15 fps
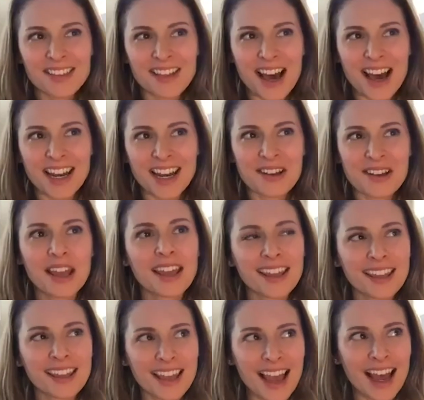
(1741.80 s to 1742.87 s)
a lot of
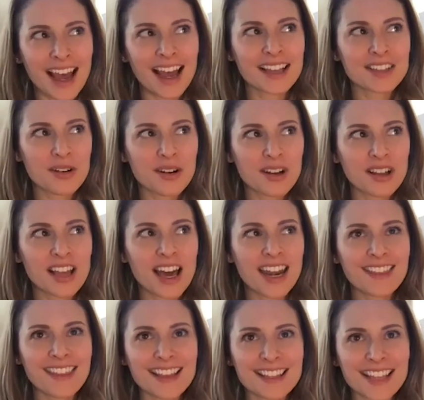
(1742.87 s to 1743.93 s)
things